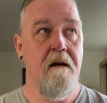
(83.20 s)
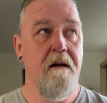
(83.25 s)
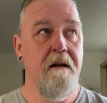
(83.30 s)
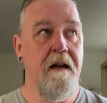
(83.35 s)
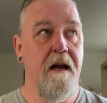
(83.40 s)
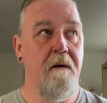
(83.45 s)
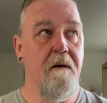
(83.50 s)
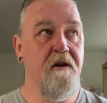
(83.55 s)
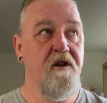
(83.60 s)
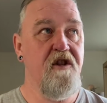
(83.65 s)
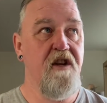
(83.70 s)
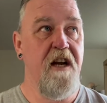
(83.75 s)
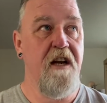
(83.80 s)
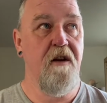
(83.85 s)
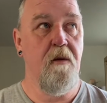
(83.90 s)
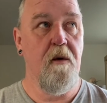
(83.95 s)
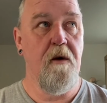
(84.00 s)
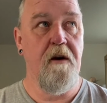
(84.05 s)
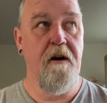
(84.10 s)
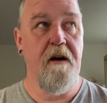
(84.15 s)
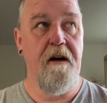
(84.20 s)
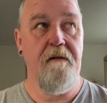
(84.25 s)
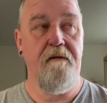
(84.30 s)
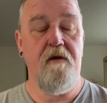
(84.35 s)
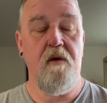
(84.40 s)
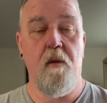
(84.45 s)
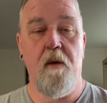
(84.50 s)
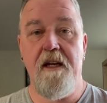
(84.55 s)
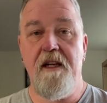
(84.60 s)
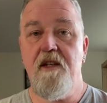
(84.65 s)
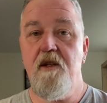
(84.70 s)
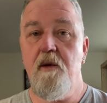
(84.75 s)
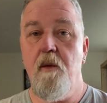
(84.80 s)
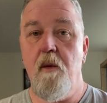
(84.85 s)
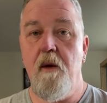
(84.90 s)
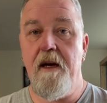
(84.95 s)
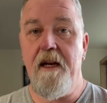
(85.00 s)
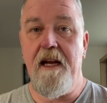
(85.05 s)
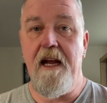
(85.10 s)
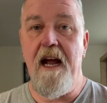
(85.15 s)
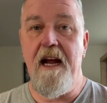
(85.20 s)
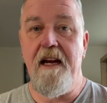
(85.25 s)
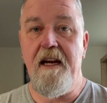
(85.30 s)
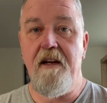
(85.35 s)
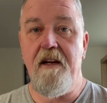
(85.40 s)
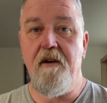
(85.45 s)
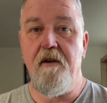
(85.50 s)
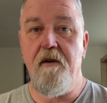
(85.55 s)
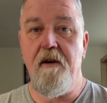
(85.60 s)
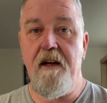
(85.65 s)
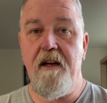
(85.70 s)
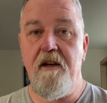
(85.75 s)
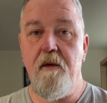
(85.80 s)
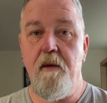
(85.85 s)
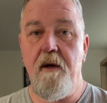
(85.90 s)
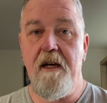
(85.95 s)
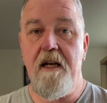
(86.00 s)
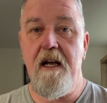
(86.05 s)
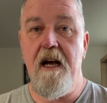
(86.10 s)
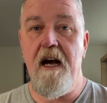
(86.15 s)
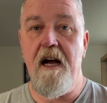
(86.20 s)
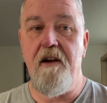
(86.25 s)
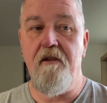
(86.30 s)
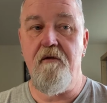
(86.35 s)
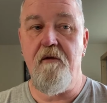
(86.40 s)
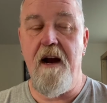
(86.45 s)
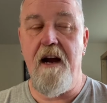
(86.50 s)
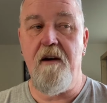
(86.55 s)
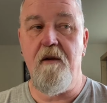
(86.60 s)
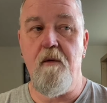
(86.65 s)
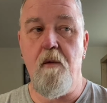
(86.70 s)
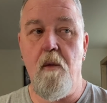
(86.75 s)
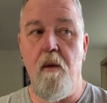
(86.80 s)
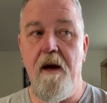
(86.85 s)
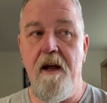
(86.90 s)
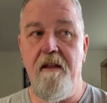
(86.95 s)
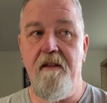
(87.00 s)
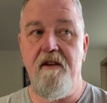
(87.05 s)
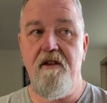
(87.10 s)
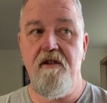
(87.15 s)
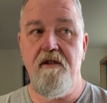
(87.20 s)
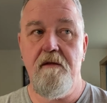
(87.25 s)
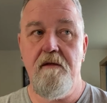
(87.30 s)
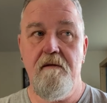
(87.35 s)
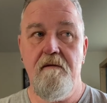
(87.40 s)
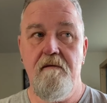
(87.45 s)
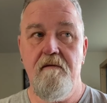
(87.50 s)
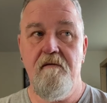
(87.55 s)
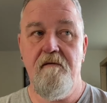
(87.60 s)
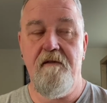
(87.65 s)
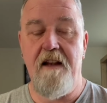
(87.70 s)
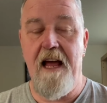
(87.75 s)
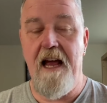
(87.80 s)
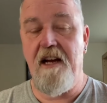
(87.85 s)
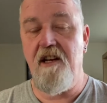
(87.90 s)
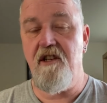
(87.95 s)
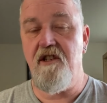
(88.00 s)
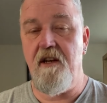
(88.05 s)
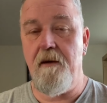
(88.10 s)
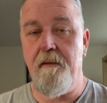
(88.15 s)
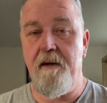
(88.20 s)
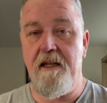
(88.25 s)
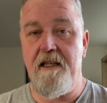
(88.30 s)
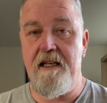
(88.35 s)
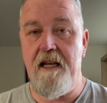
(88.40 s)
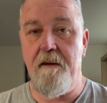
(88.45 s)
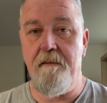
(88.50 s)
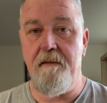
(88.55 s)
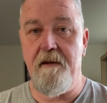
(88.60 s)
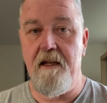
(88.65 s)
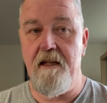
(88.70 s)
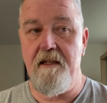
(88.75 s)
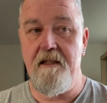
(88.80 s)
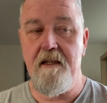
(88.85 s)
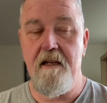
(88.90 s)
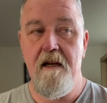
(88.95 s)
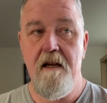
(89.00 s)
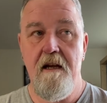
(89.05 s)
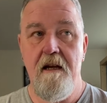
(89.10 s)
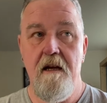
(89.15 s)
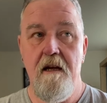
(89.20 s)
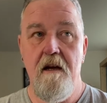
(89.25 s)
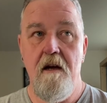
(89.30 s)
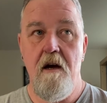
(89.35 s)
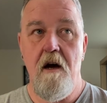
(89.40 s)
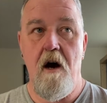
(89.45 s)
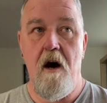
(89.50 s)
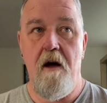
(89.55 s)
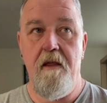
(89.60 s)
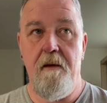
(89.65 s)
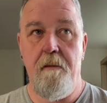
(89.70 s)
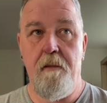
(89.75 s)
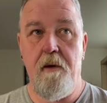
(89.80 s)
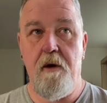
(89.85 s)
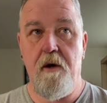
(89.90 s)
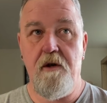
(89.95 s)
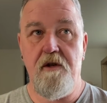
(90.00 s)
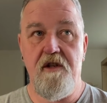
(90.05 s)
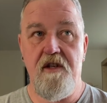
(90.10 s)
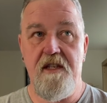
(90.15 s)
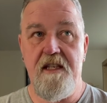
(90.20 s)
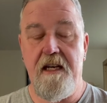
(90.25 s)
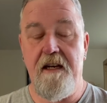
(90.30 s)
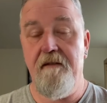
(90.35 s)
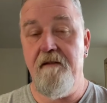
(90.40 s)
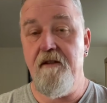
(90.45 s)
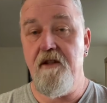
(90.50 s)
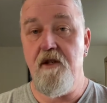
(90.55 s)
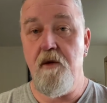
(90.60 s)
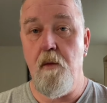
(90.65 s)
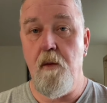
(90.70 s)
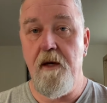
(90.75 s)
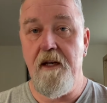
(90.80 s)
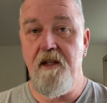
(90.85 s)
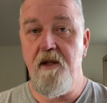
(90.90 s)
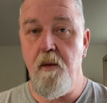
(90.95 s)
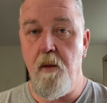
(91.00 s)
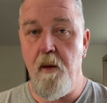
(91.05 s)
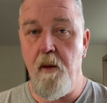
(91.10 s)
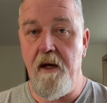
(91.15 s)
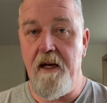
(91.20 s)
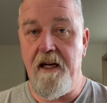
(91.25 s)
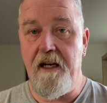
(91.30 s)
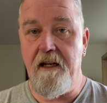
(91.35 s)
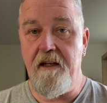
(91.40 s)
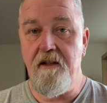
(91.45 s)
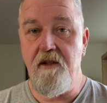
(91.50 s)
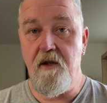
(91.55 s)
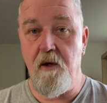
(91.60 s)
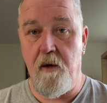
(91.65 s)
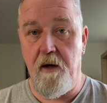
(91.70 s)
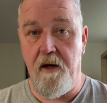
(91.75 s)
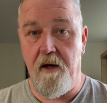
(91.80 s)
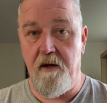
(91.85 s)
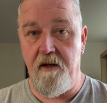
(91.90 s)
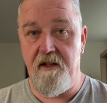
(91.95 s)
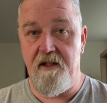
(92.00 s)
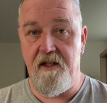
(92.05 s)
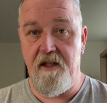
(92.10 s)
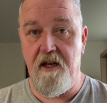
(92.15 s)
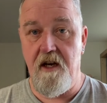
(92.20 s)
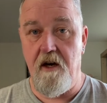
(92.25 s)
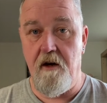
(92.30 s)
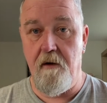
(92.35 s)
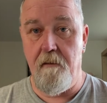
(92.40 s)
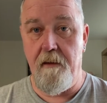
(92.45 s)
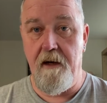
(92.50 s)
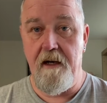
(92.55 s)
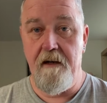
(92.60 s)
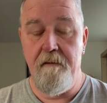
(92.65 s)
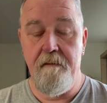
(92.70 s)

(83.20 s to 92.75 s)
Now, in January of 2020, I entered into a contract with Flagship Acceptance on the purchasing of a 2020 Toyota Tacoma.